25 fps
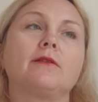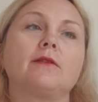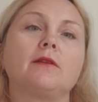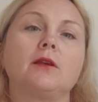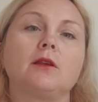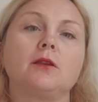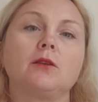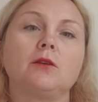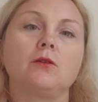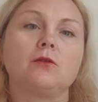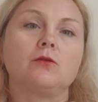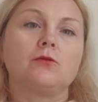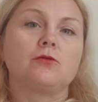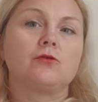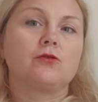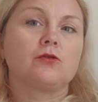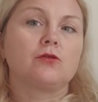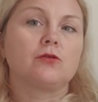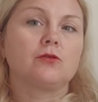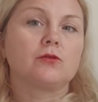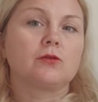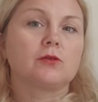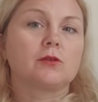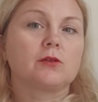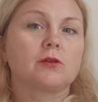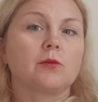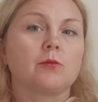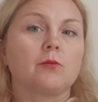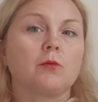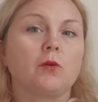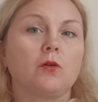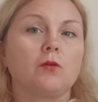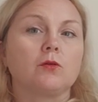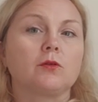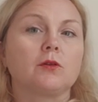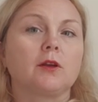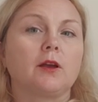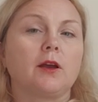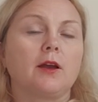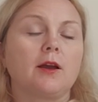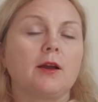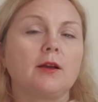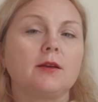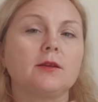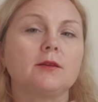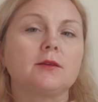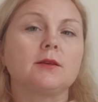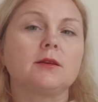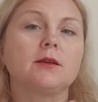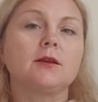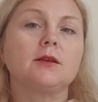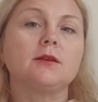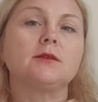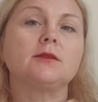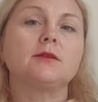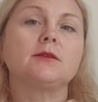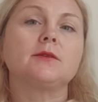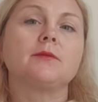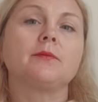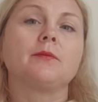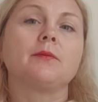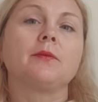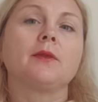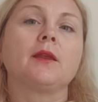then you choose remote access.